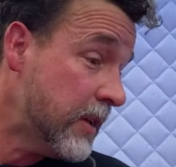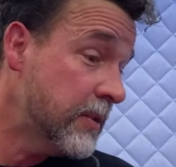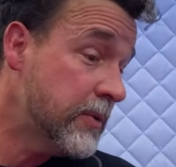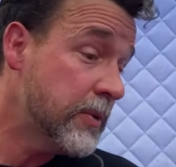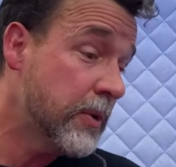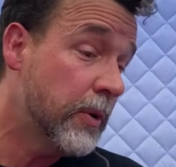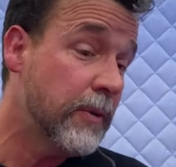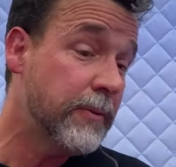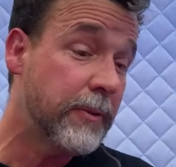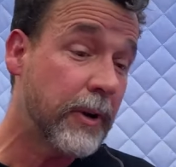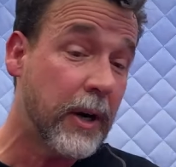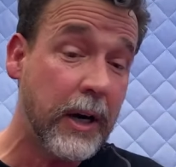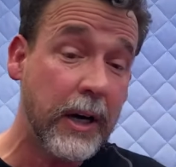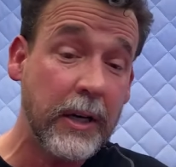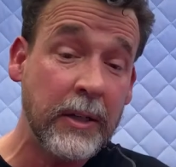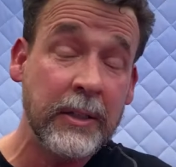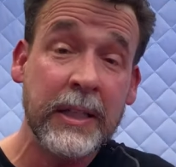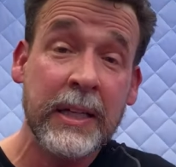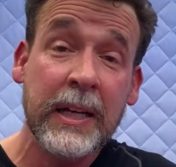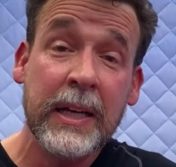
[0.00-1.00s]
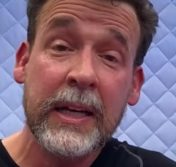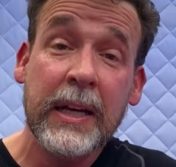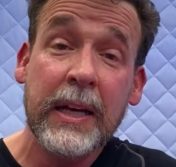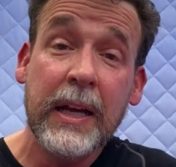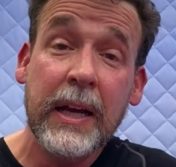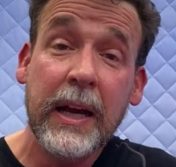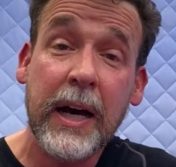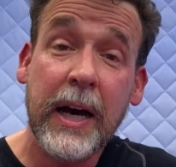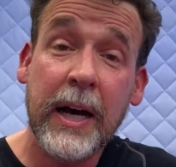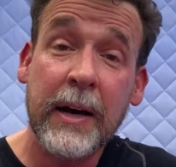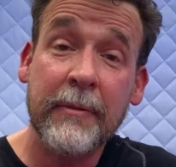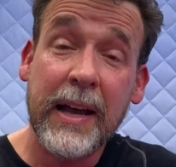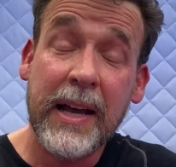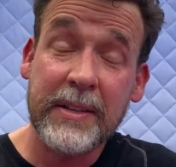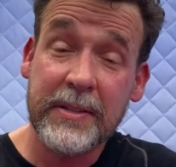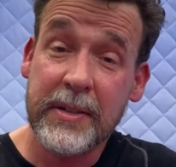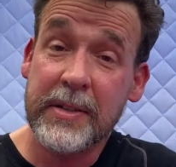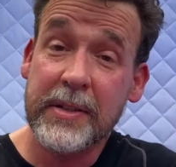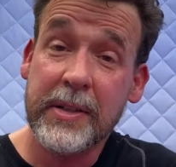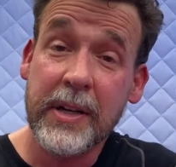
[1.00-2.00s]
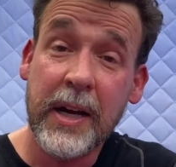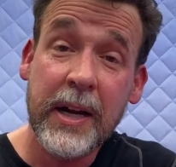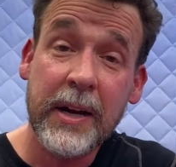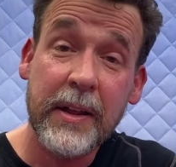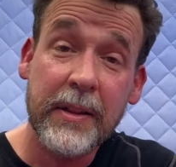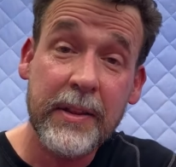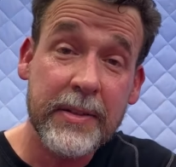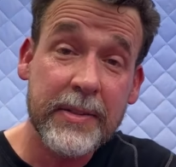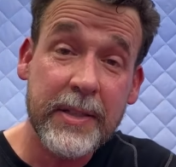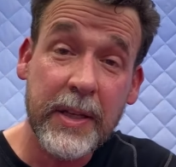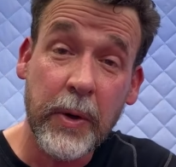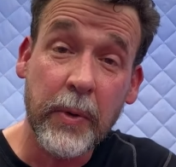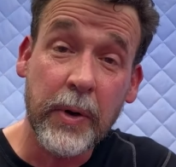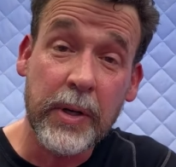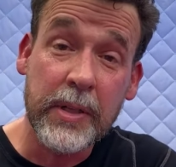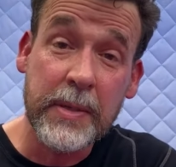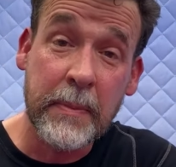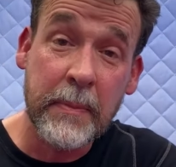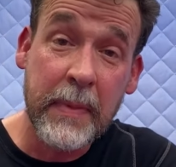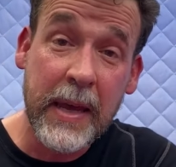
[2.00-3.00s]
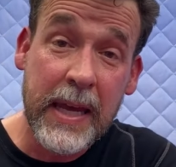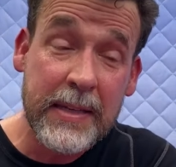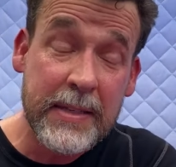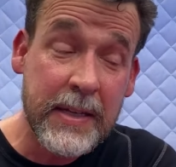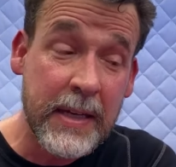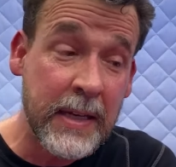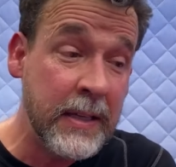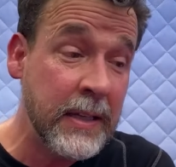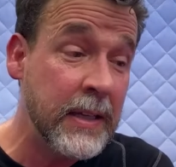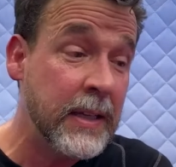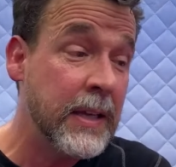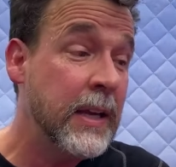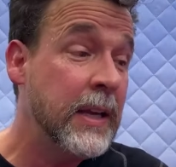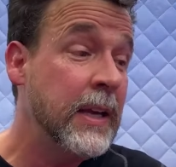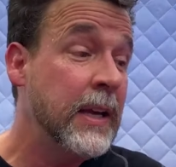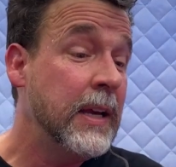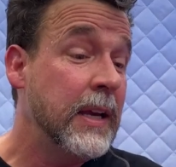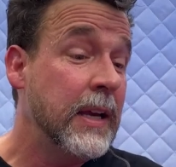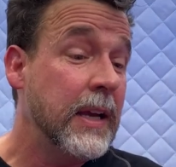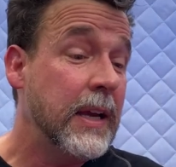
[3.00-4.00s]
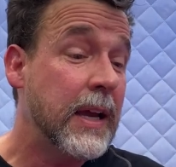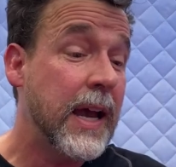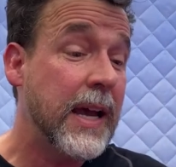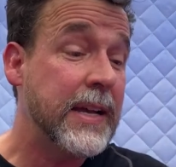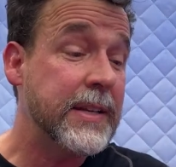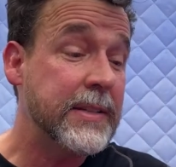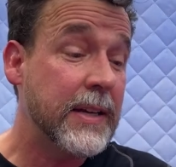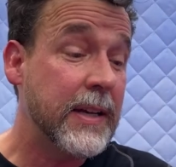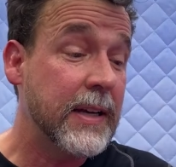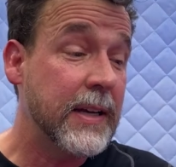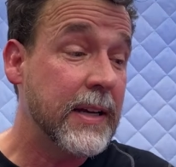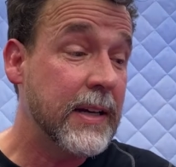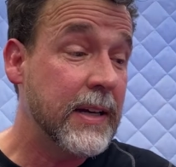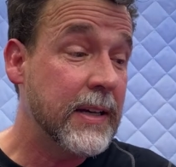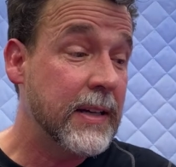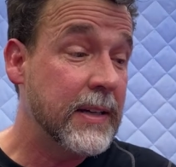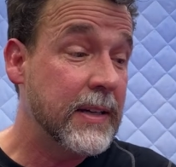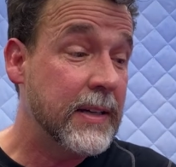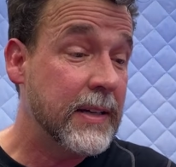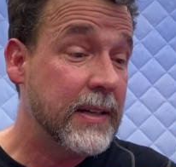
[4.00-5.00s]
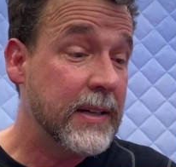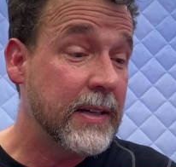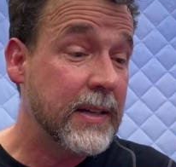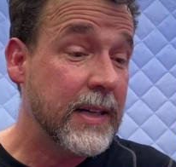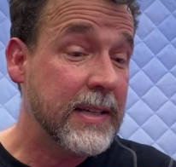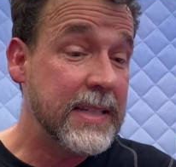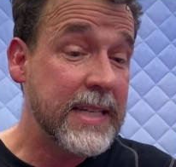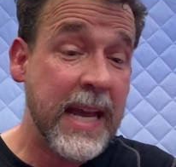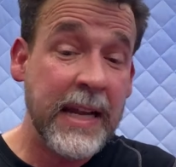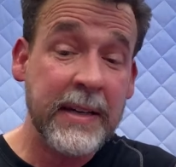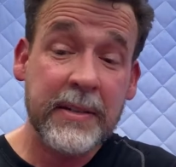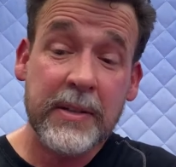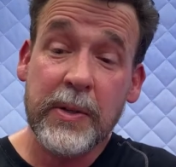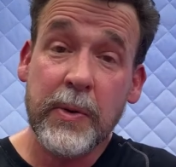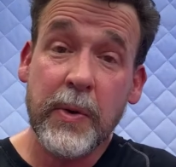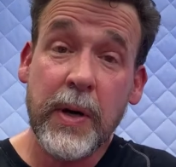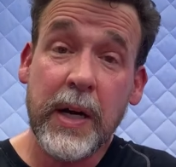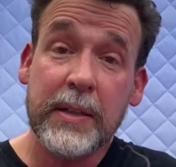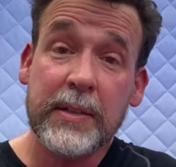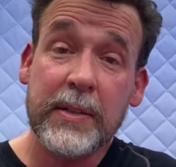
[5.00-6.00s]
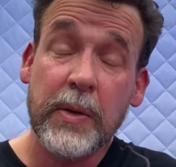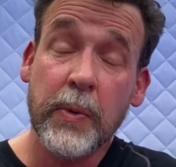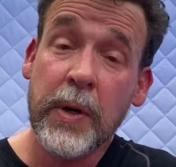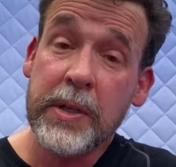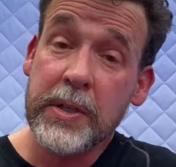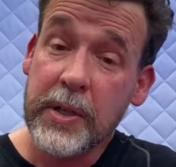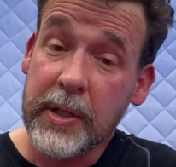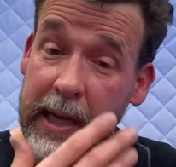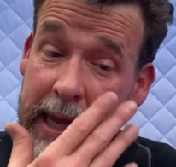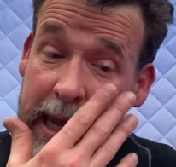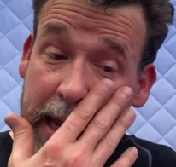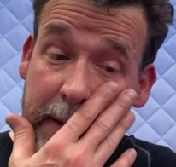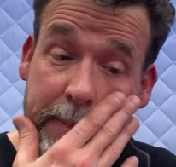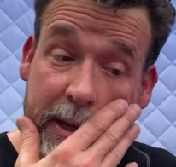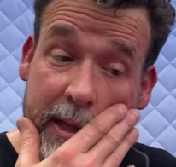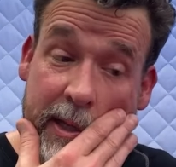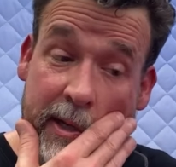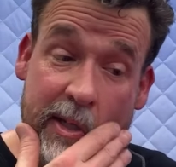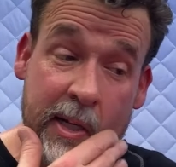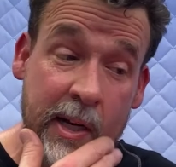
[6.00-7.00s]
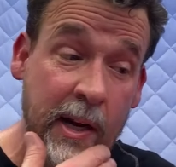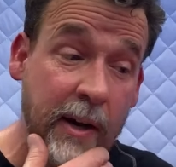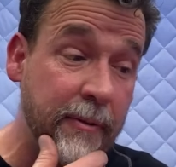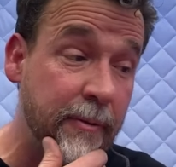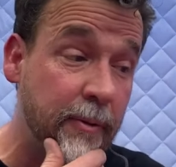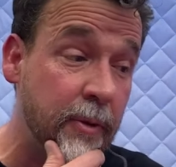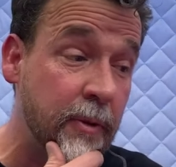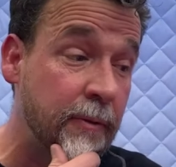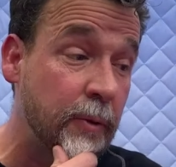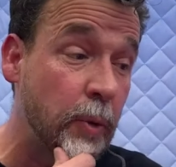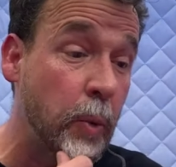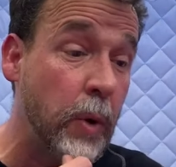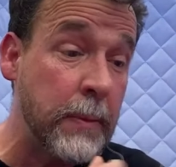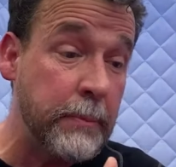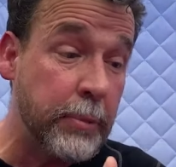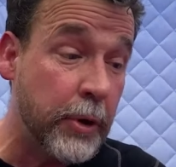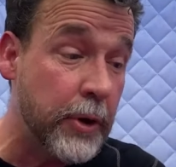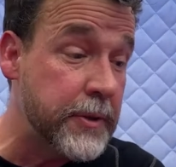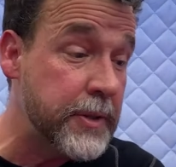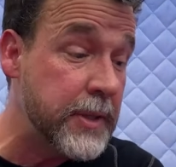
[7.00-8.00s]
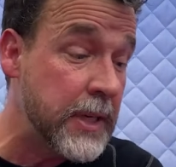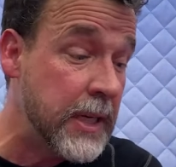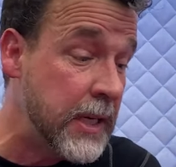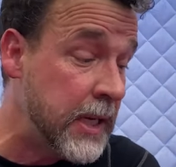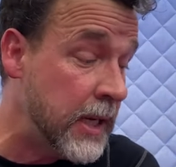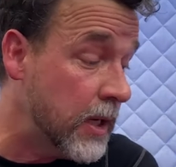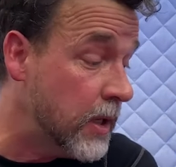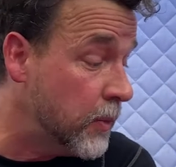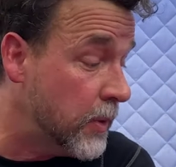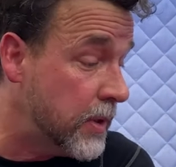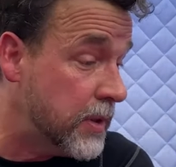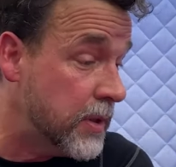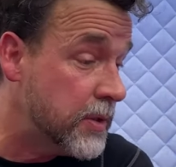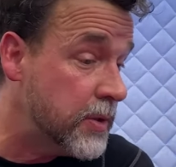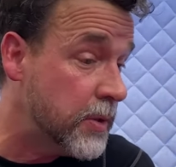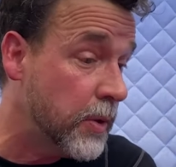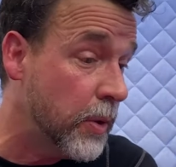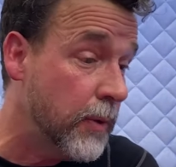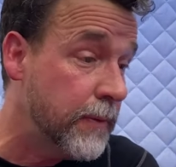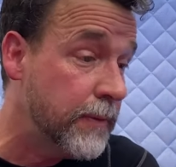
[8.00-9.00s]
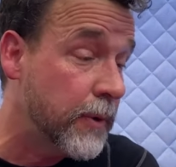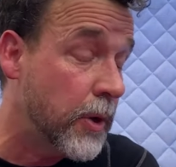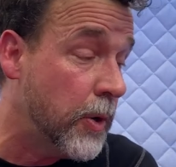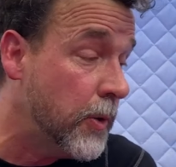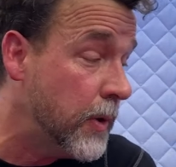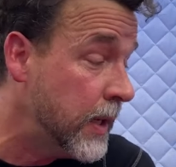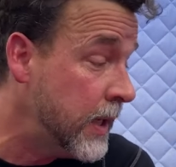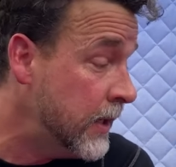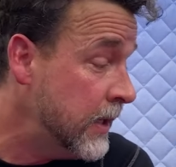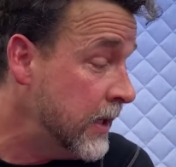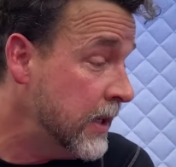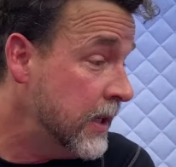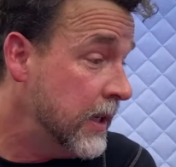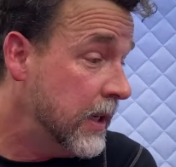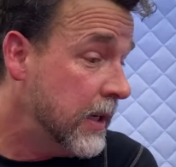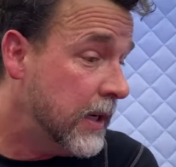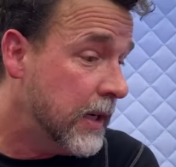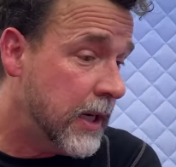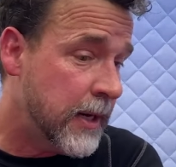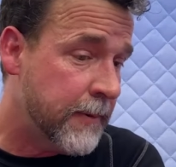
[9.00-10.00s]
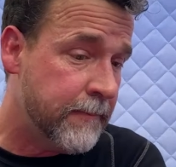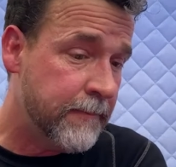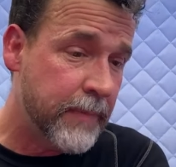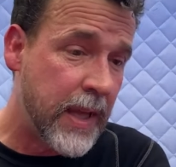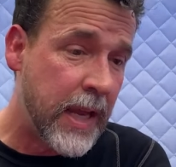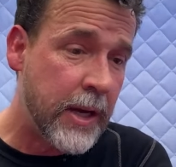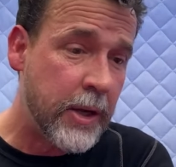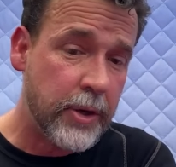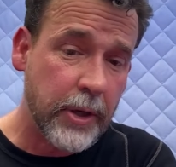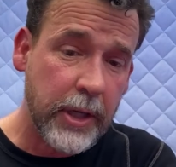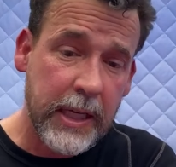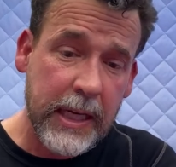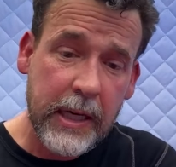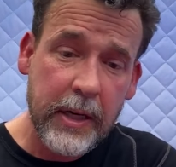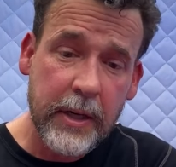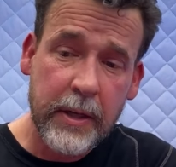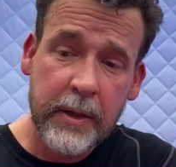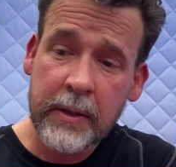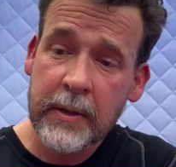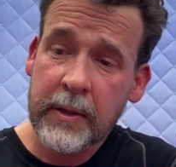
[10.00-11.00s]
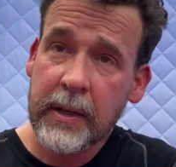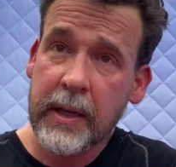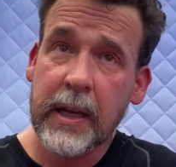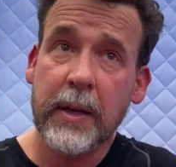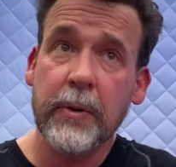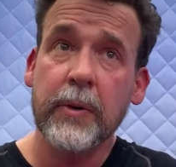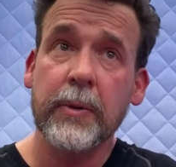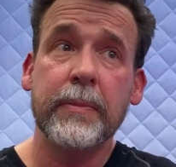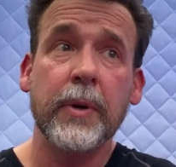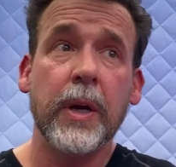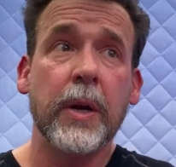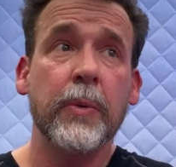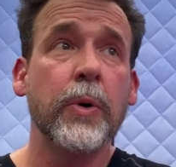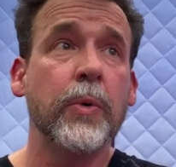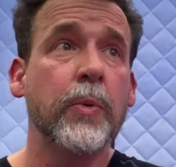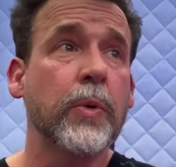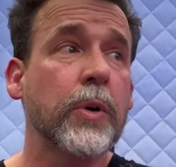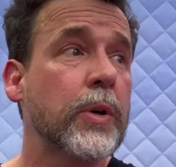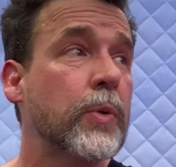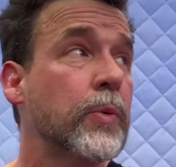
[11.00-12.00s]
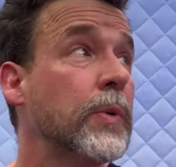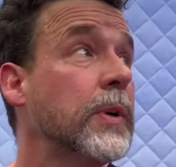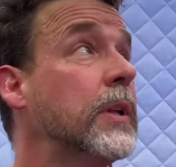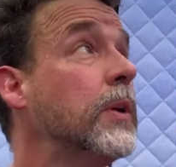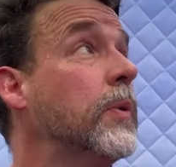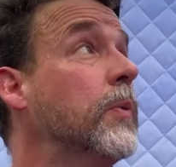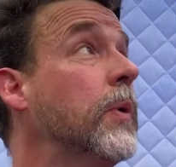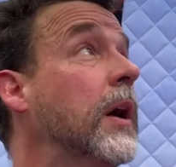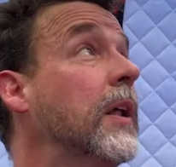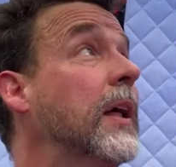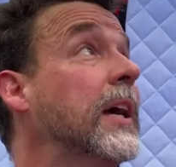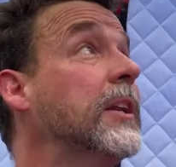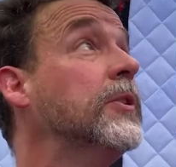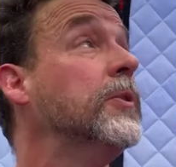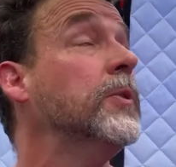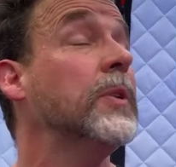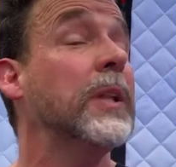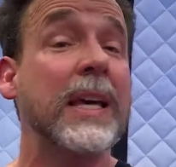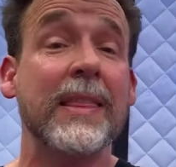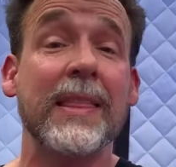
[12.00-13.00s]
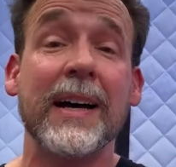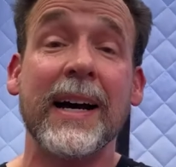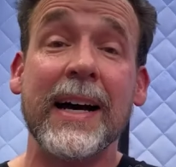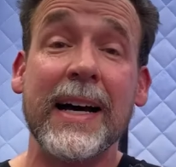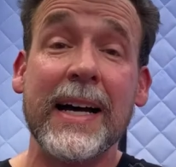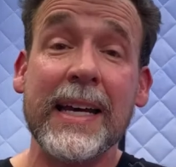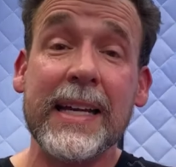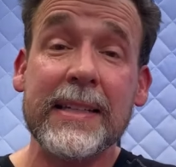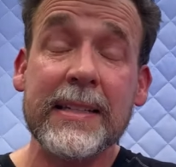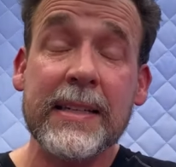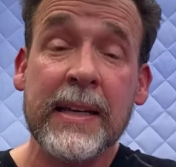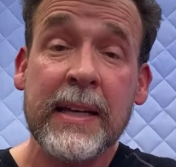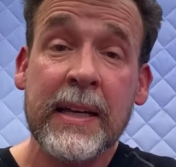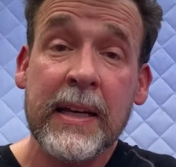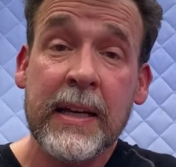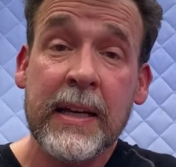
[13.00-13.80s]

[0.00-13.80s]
So overall, as a sauna, this thing works amazing. As a tent to winter camp in, there's enough room for one person in here with the stove going and your gear, and it would work really well. I do like the height.